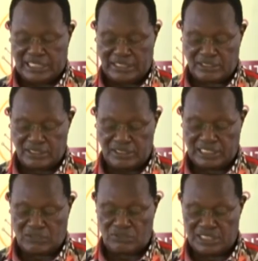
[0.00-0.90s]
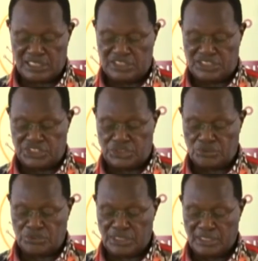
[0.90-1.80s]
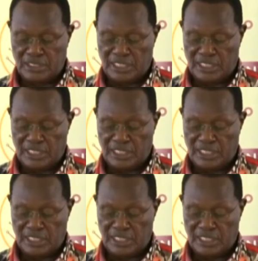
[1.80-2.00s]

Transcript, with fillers: ta in tackling these issues